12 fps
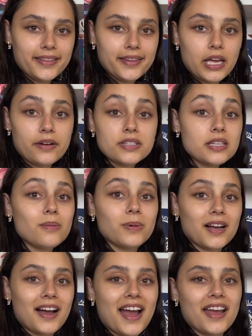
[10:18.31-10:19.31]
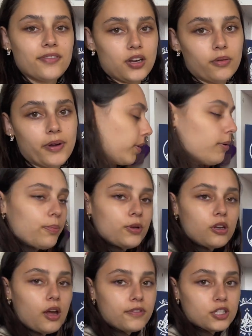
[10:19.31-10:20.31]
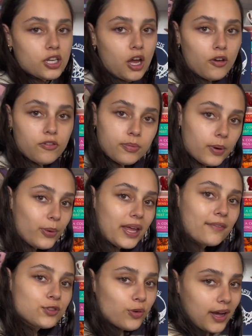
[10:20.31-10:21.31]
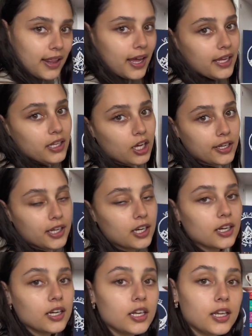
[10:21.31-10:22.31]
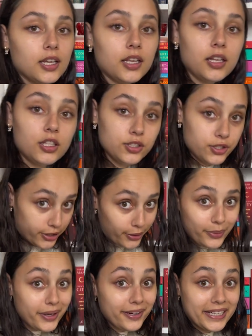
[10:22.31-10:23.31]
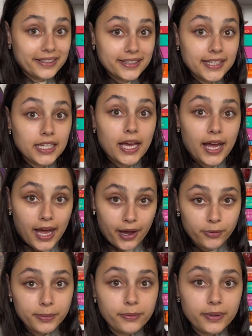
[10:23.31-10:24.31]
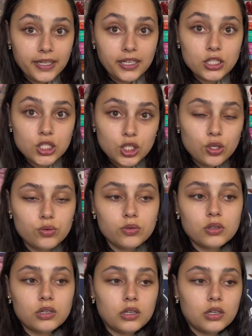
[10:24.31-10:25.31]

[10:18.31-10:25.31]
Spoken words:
Every single book I have not read. Don't pull it off the shelf, but we have Twilight on here. Don't worry, I will be reading it soon.